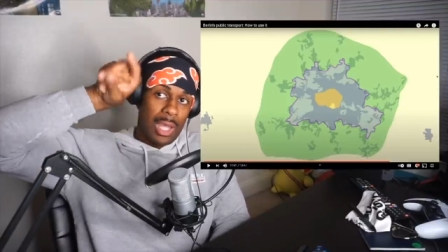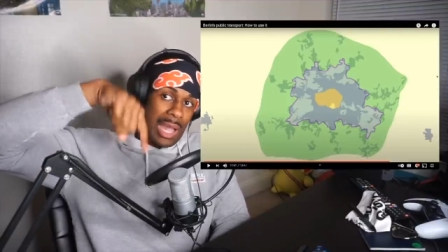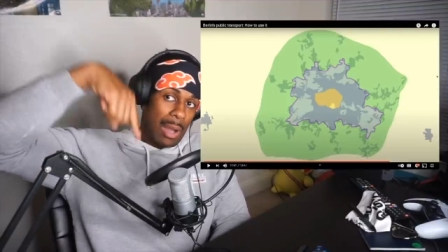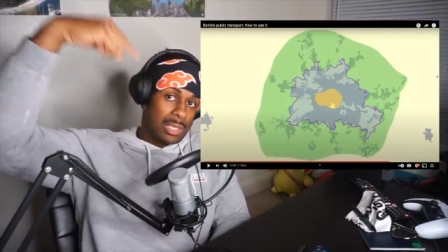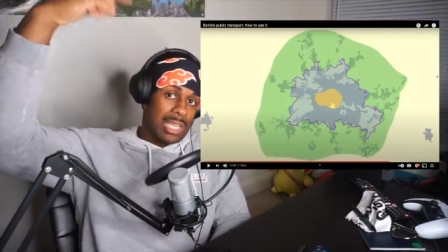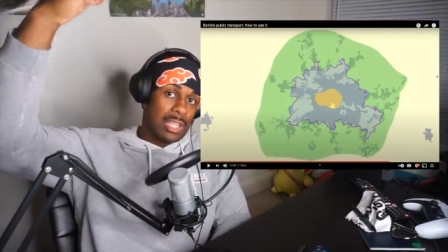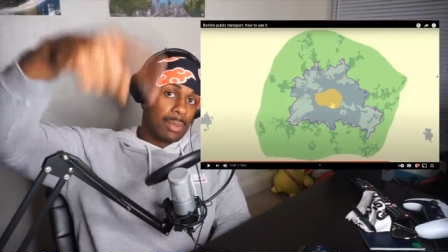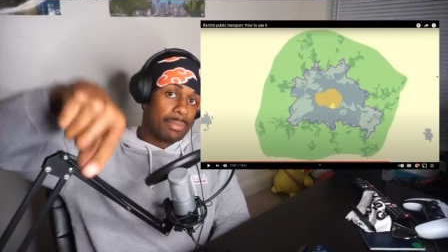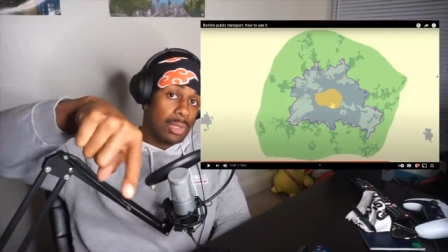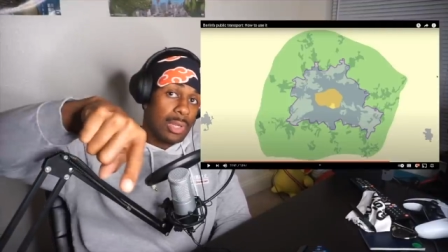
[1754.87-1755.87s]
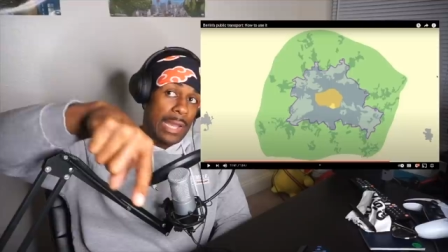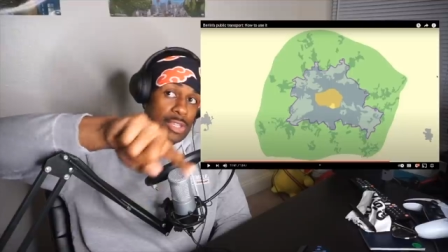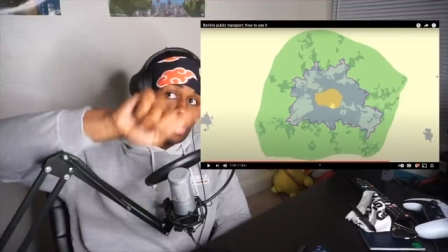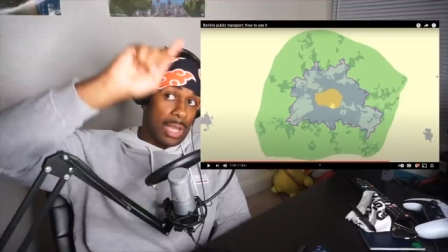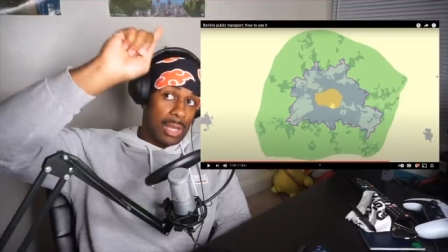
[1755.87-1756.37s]
I would take the Blue Line
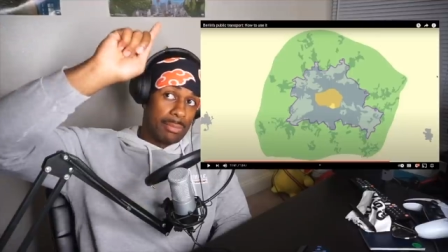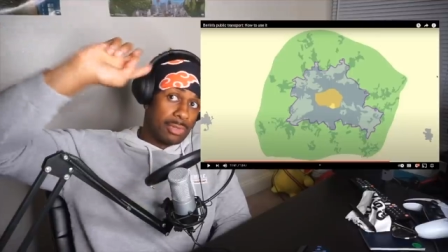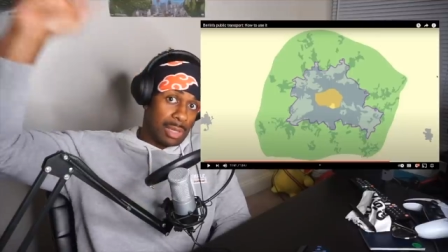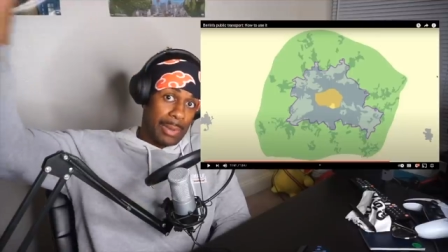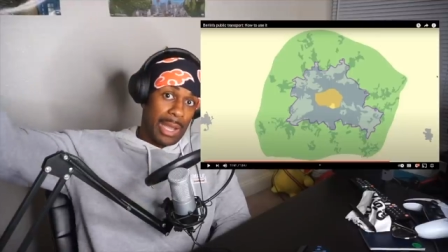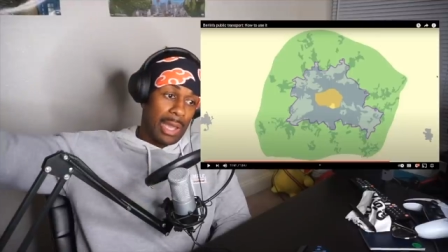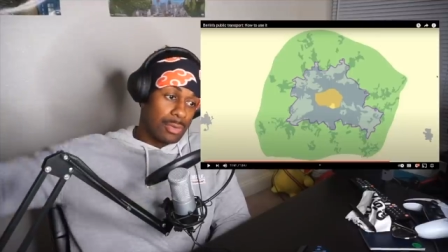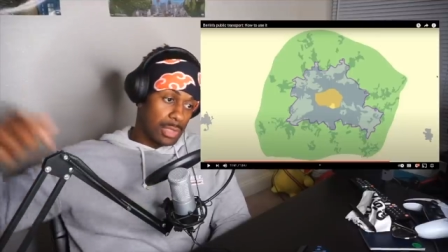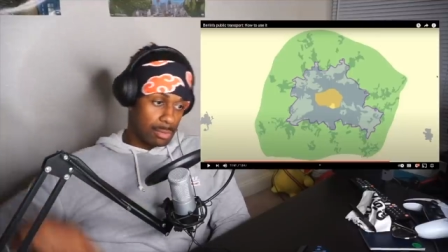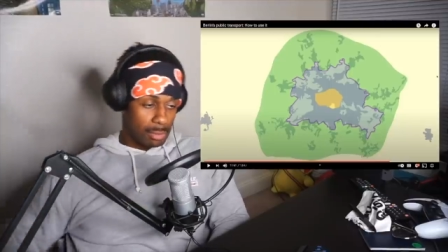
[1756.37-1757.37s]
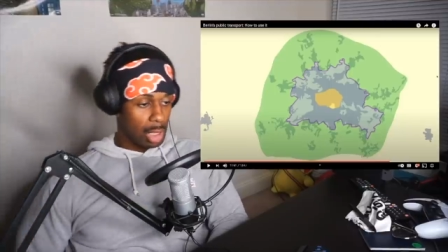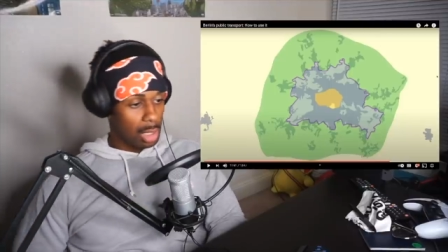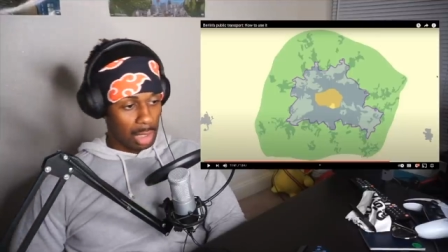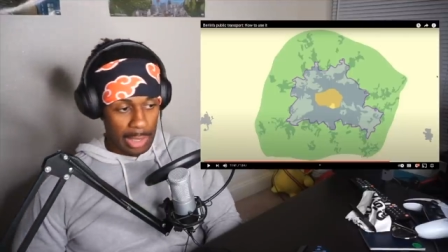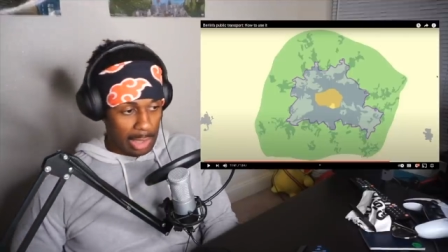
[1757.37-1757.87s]
train to my house.
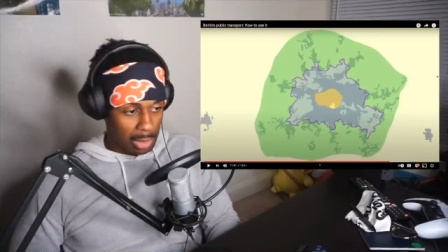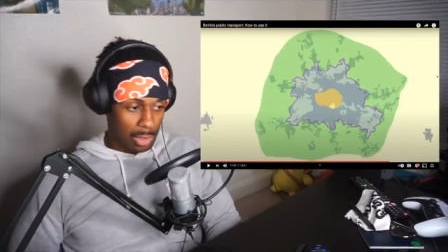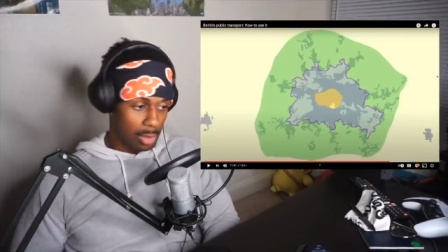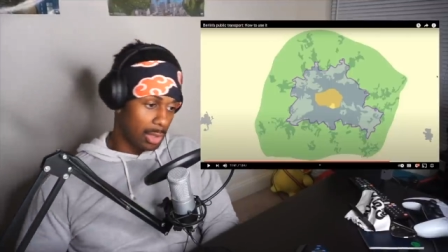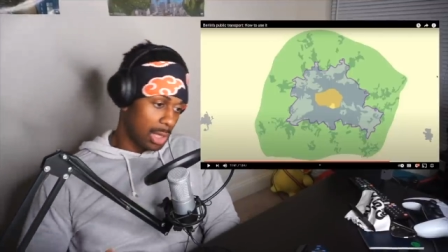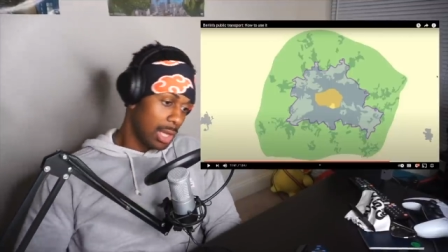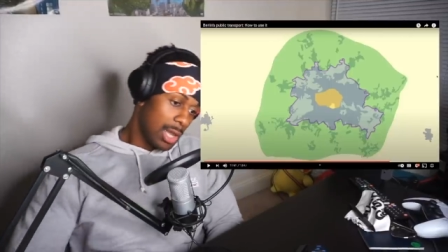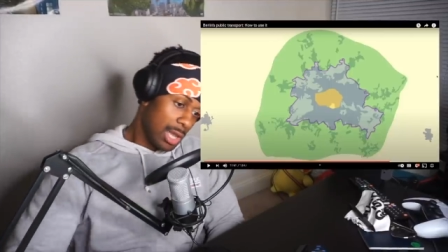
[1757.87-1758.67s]
Like, literally.